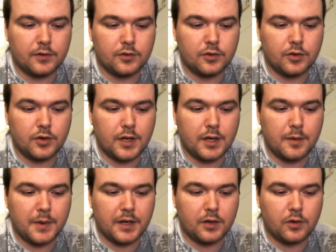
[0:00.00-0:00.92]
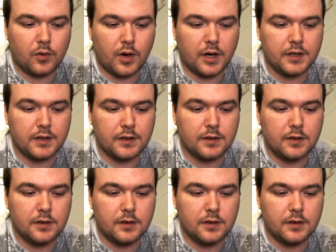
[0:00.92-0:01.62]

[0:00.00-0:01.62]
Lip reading: or dirt that you might have grinded